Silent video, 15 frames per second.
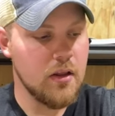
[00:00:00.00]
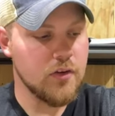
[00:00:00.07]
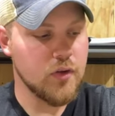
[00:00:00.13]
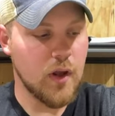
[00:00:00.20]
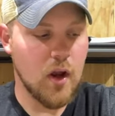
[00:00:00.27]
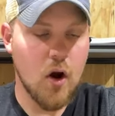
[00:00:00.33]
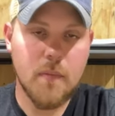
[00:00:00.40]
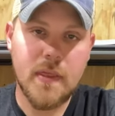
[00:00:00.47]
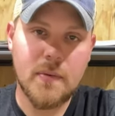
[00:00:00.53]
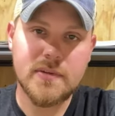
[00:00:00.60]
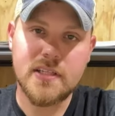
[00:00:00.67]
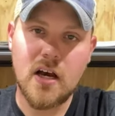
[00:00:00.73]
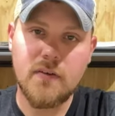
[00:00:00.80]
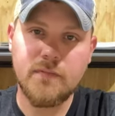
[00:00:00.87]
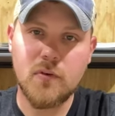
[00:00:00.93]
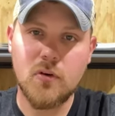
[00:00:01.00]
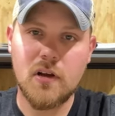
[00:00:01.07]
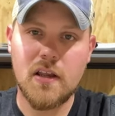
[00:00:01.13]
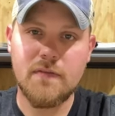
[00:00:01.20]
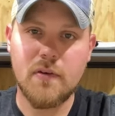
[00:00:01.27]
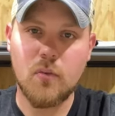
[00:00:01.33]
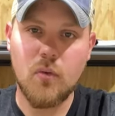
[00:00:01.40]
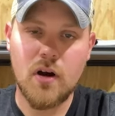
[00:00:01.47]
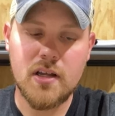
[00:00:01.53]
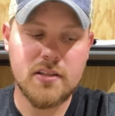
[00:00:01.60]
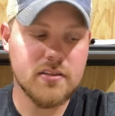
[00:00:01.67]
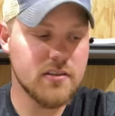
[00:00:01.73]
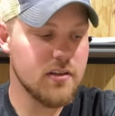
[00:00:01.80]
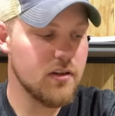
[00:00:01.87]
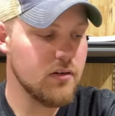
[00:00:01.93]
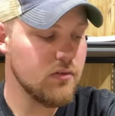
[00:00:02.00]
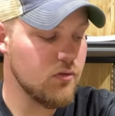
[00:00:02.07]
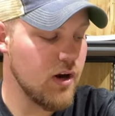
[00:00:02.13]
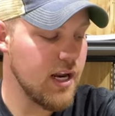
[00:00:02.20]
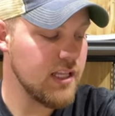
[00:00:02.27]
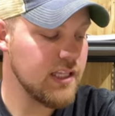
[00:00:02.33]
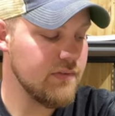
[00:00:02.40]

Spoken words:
So I hope that was helpful. If it was, great.